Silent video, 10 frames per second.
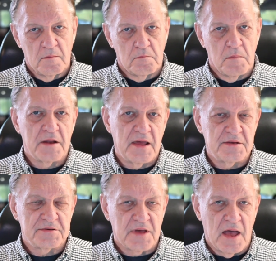
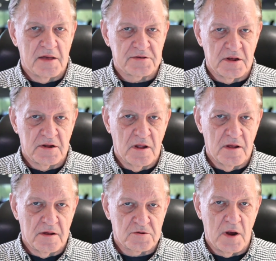Mondays as a
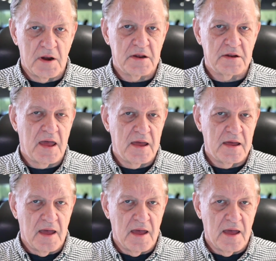trading day